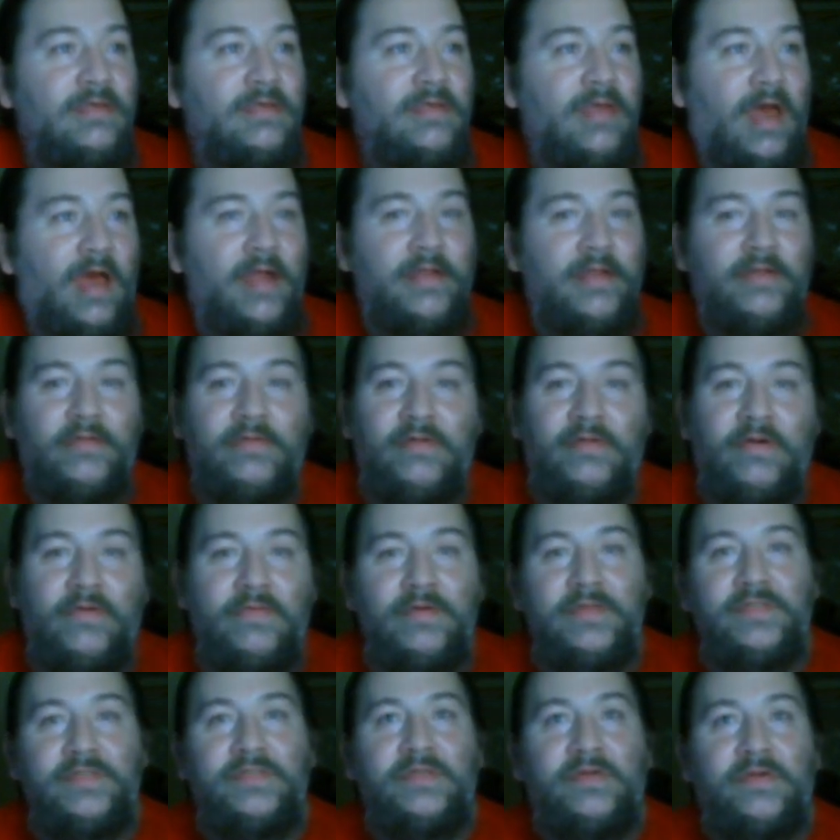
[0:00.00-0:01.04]
I don't
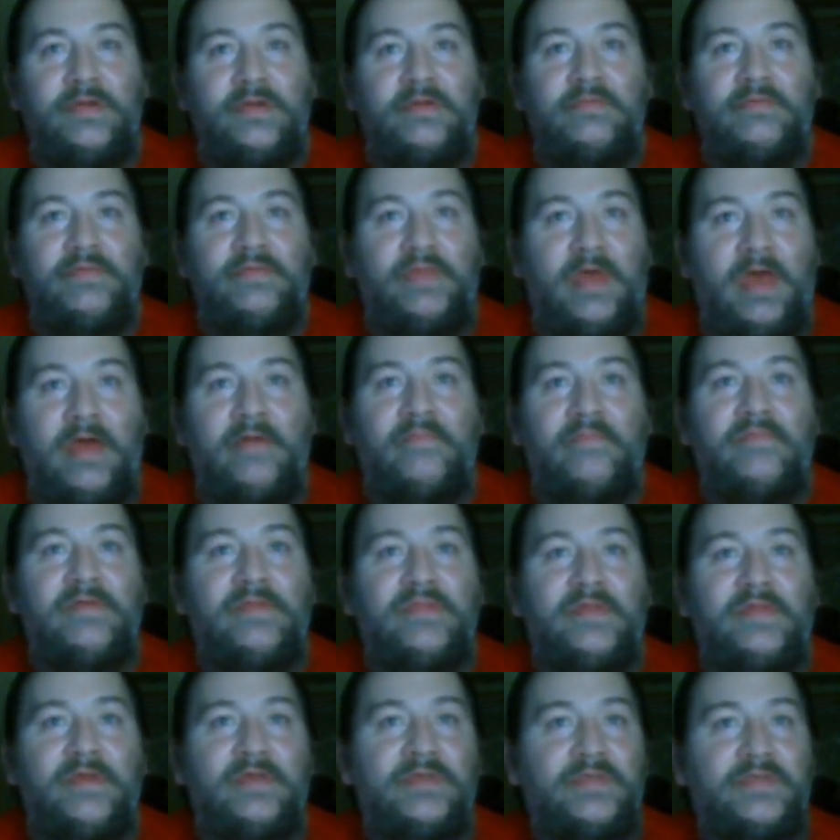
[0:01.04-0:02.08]
always agree with
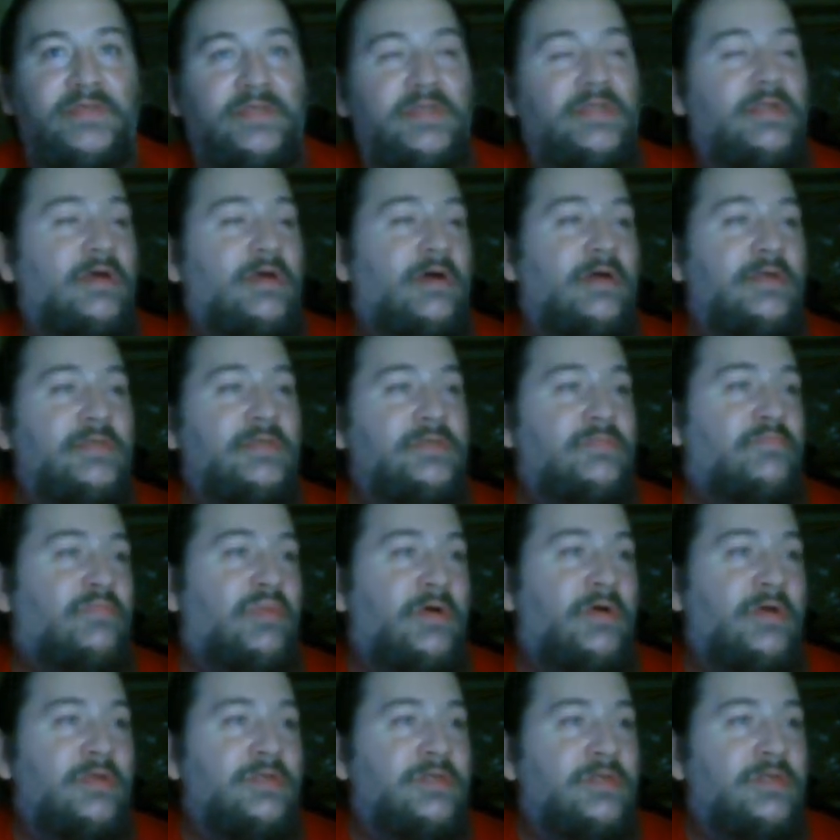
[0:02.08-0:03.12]
everything she does,
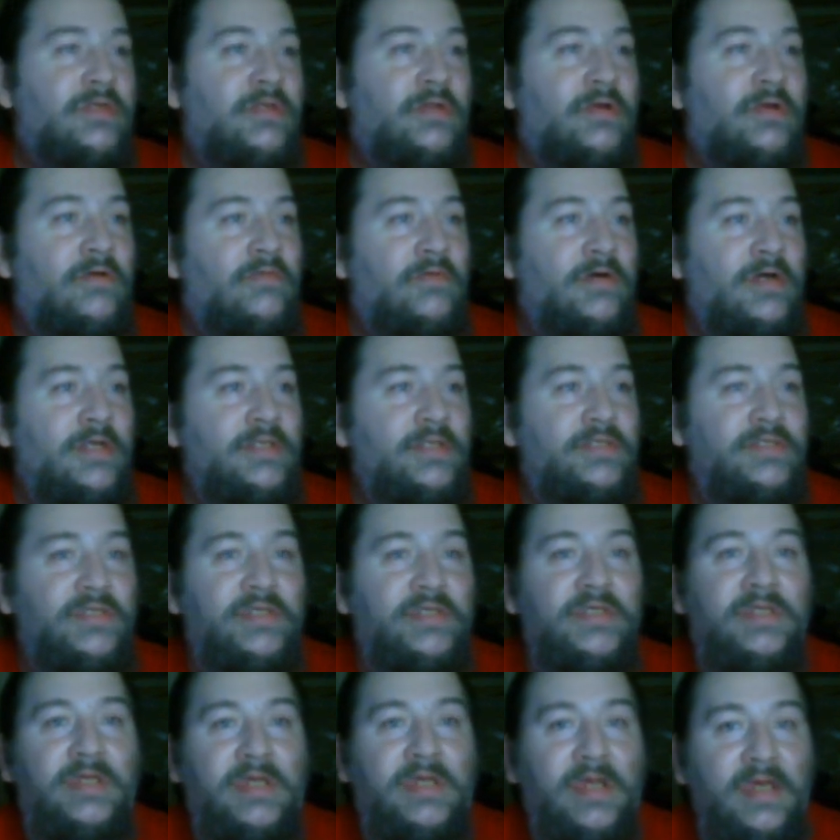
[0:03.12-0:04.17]
but you know what?
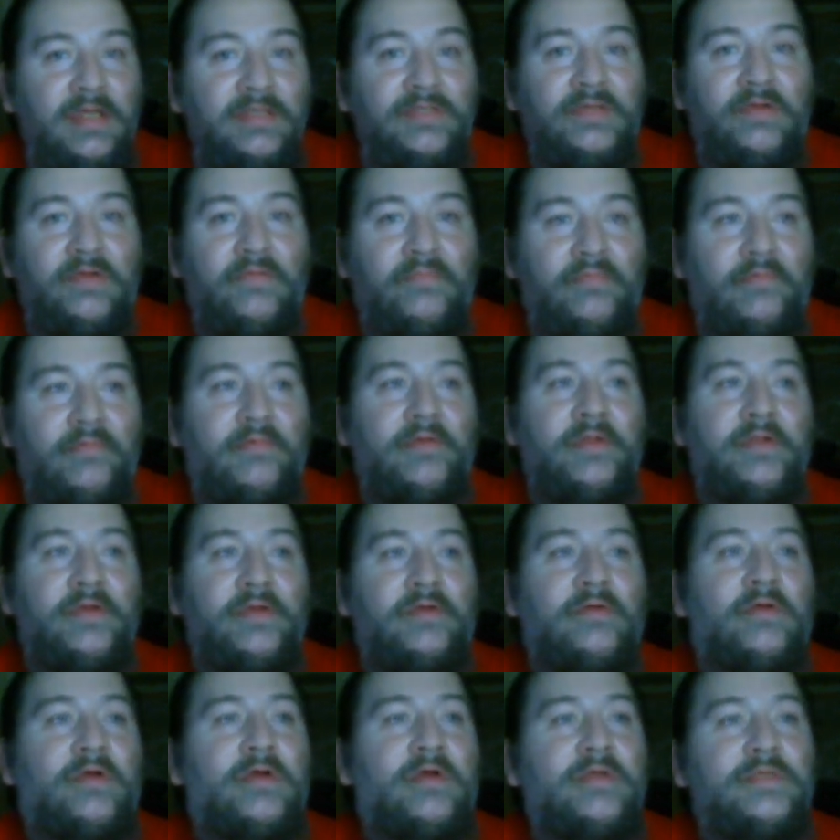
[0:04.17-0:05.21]
She gets her point
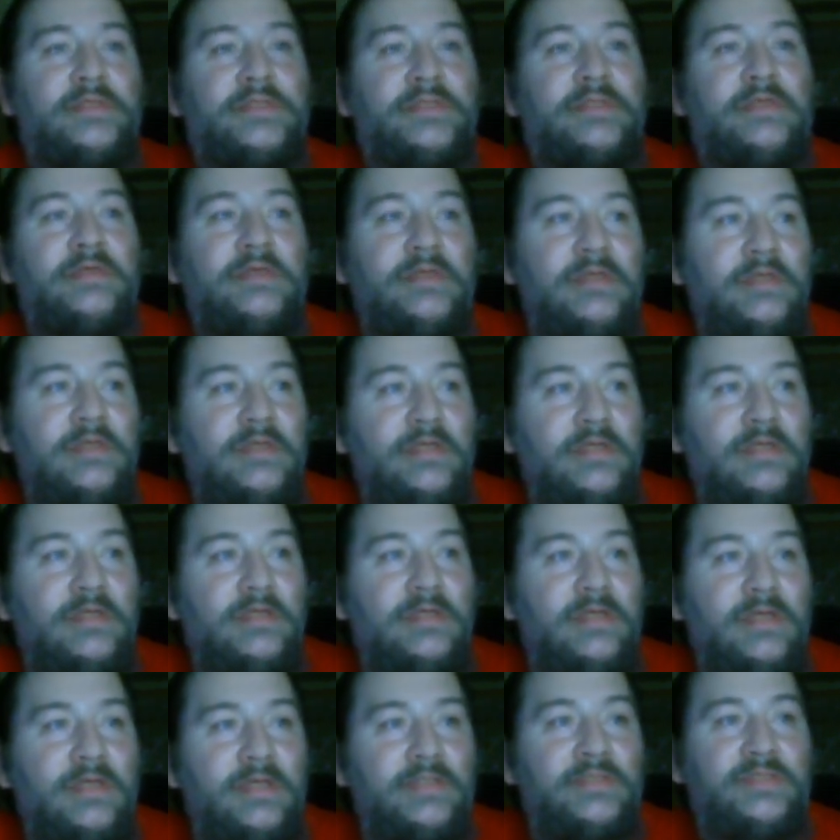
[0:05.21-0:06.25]
across,
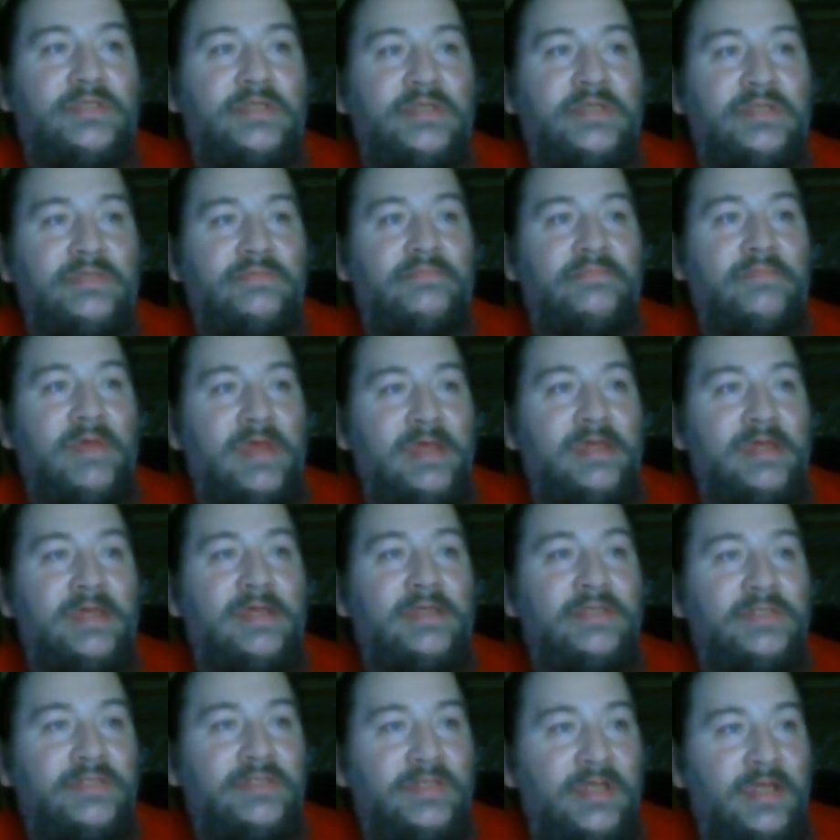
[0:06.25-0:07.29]
and she's
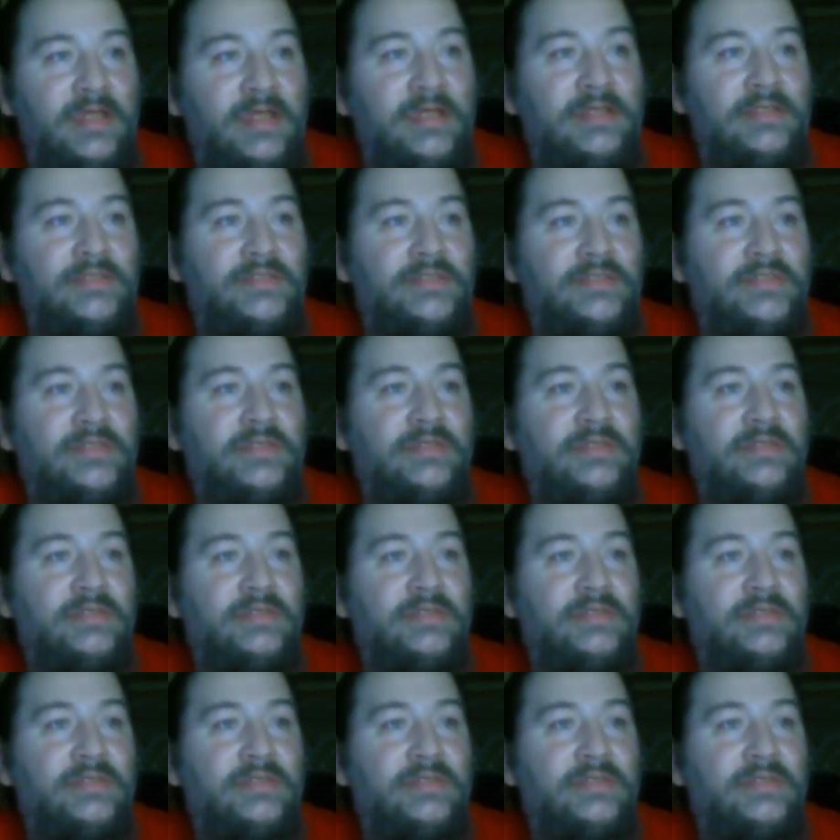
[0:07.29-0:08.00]
making change.